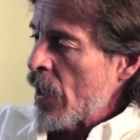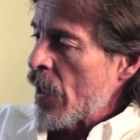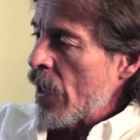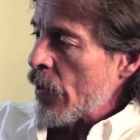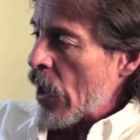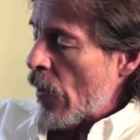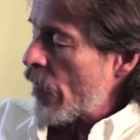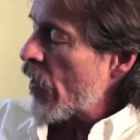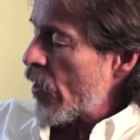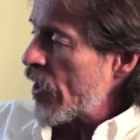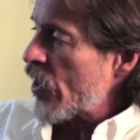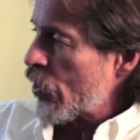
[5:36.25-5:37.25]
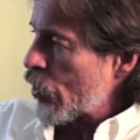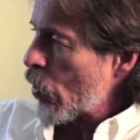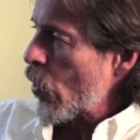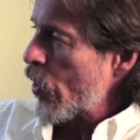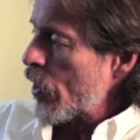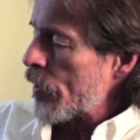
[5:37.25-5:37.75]
It got very
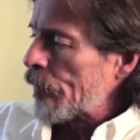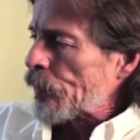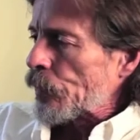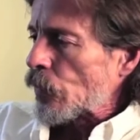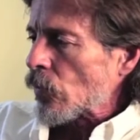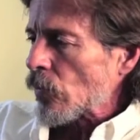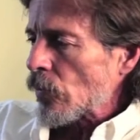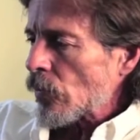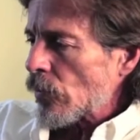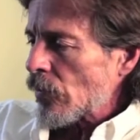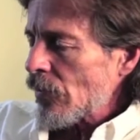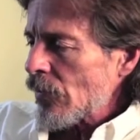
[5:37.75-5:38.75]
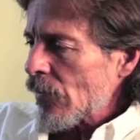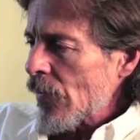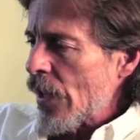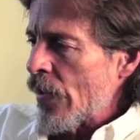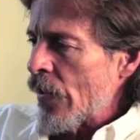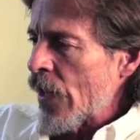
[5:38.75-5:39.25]
distorted.
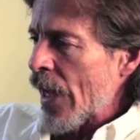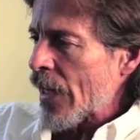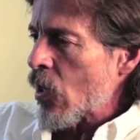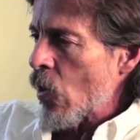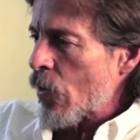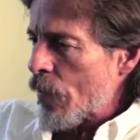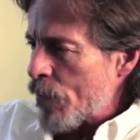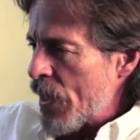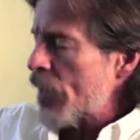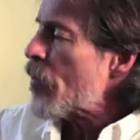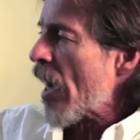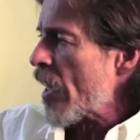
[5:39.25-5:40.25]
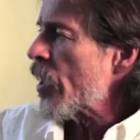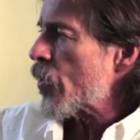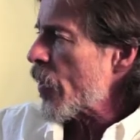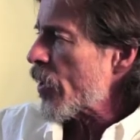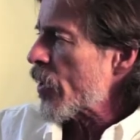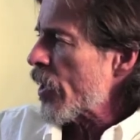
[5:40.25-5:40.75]
That kind of piqued my
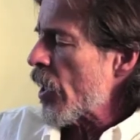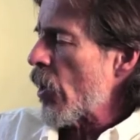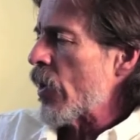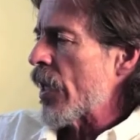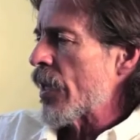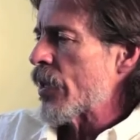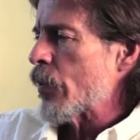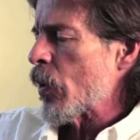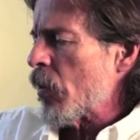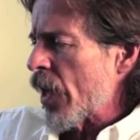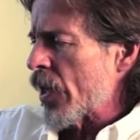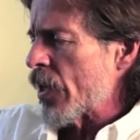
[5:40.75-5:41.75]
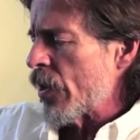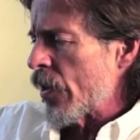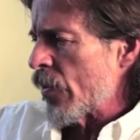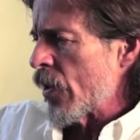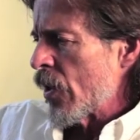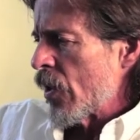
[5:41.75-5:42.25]
interest, you know, and I said, well, Mike, you
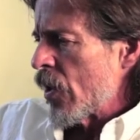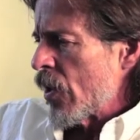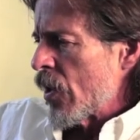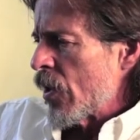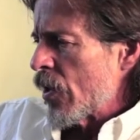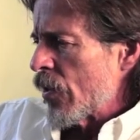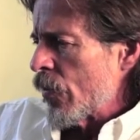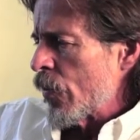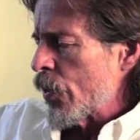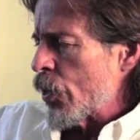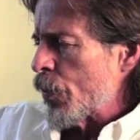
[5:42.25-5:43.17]
know, would